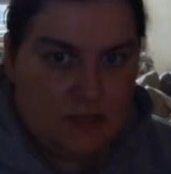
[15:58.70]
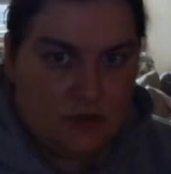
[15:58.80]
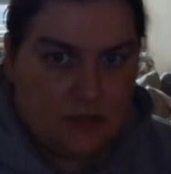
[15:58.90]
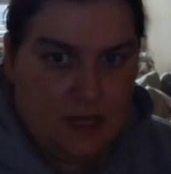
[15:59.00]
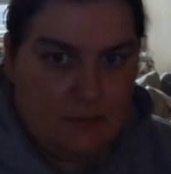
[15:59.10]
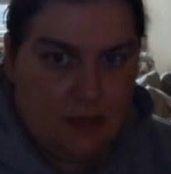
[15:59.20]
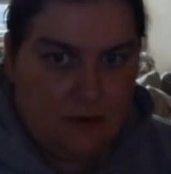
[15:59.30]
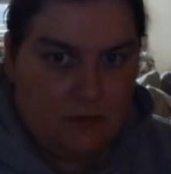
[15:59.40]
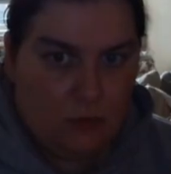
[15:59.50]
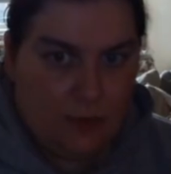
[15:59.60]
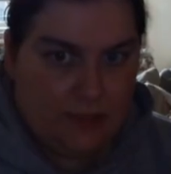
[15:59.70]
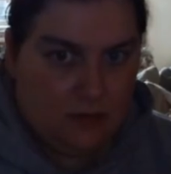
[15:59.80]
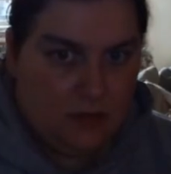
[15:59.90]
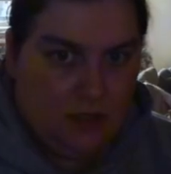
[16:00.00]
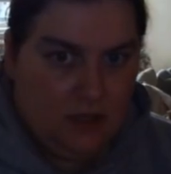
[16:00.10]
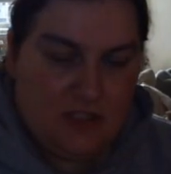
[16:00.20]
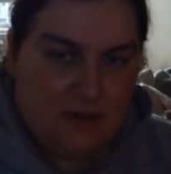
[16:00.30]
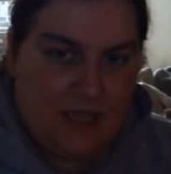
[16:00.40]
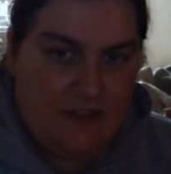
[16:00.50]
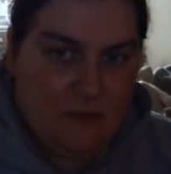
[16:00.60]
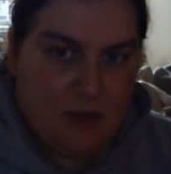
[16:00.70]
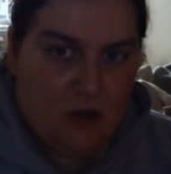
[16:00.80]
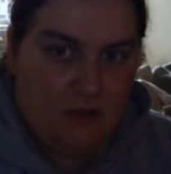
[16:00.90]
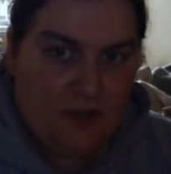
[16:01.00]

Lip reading: just like me for real. So I gave him a coffee